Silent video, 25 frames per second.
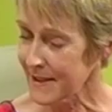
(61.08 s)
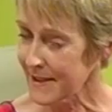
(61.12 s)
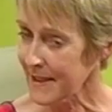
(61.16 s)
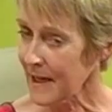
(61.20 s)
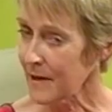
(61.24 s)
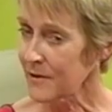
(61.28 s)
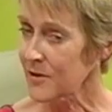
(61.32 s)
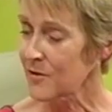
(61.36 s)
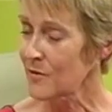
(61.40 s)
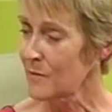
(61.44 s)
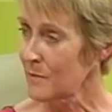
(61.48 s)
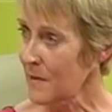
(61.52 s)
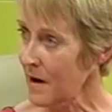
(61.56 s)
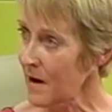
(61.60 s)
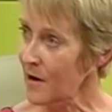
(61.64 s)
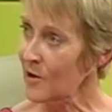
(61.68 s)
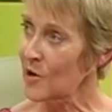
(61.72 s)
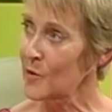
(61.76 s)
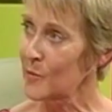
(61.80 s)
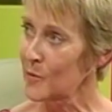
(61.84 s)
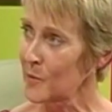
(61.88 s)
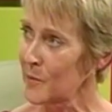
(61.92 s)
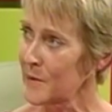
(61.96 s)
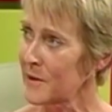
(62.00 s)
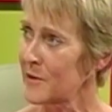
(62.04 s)
sounds
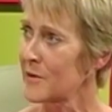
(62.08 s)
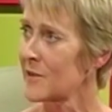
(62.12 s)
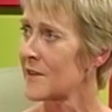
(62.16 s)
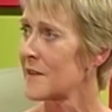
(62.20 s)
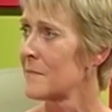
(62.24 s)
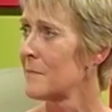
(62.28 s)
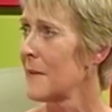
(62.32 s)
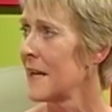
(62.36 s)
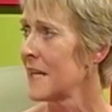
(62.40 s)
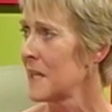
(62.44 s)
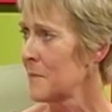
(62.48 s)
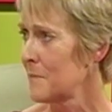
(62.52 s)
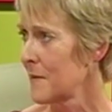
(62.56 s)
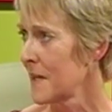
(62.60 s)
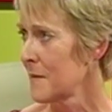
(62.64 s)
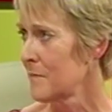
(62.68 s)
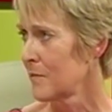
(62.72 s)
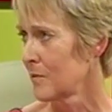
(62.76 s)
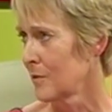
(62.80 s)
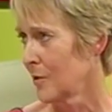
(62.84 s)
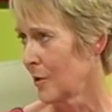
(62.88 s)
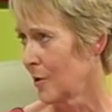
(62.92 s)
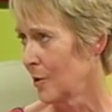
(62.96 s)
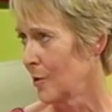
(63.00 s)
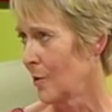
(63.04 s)
remarkable, because many
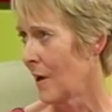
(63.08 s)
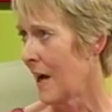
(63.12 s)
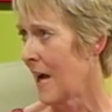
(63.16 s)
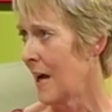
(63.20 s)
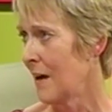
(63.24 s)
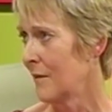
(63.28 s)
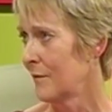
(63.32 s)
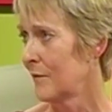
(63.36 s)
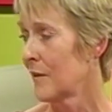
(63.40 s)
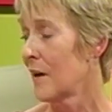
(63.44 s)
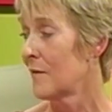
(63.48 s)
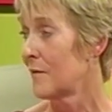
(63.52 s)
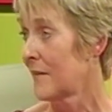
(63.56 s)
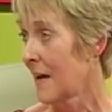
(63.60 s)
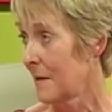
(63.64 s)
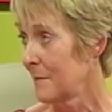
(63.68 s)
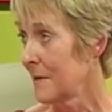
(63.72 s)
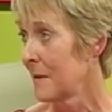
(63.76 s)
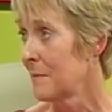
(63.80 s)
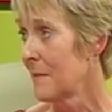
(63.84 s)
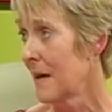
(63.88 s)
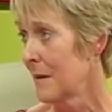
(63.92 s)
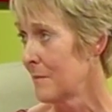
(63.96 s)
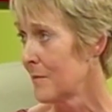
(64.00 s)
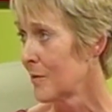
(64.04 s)
people who have a
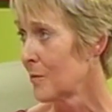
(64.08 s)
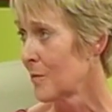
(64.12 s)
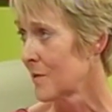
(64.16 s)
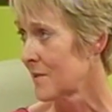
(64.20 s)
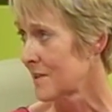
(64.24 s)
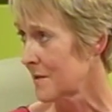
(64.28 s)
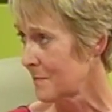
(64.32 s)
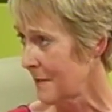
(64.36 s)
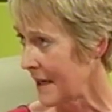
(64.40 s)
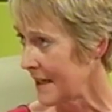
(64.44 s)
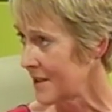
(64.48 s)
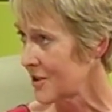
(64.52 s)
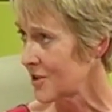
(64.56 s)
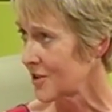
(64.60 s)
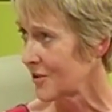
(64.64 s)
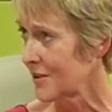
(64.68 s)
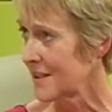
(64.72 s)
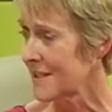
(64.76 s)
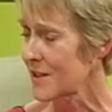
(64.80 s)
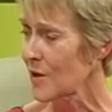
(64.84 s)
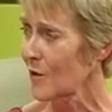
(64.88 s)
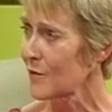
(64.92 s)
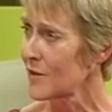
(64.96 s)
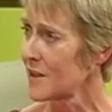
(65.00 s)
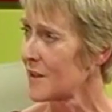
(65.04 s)
family member with dementia,
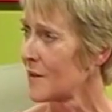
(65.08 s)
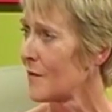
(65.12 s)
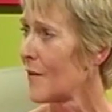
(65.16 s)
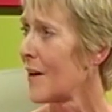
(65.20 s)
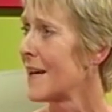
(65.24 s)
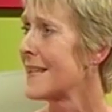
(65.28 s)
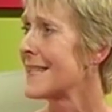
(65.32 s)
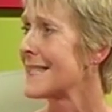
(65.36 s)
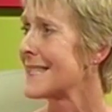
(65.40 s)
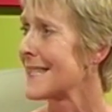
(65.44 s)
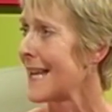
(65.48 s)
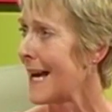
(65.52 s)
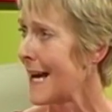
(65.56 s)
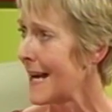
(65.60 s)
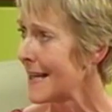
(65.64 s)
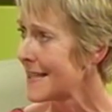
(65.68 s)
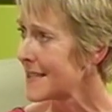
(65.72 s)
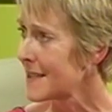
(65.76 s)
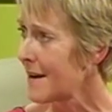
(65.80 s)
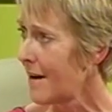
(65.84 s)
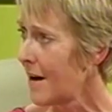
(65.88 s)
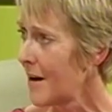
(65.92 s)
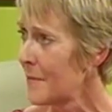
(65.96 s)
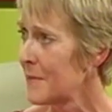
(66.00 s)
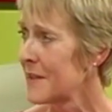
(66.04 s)
it's often a very sad
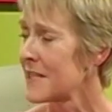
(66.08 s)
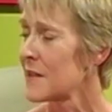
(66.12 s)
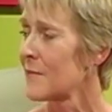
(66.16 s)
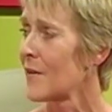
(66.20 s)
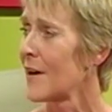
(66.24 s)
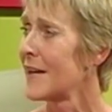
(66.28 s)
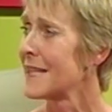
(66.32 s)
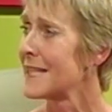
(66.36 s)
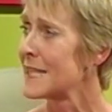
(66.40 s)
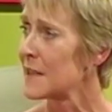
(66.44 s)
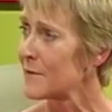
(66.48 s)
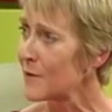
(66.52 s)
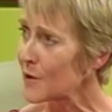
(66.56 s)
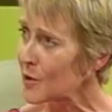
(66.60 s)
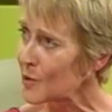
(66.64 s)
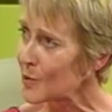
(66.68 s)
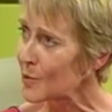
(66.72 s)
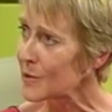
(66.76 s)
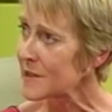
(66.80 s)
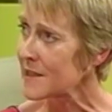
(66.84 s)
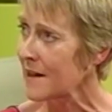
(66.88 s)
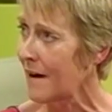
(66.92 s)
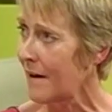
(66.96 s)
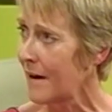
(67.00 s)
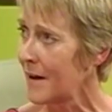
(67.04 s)
time, it's a very
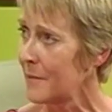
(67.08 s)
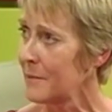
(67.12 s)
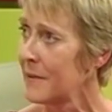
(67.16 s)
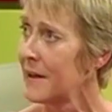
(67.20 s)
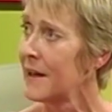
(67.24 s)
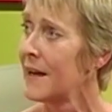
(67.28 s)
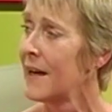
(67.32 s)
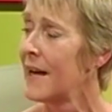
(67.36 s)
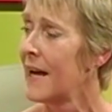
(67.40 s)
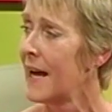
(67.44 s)
difficult time.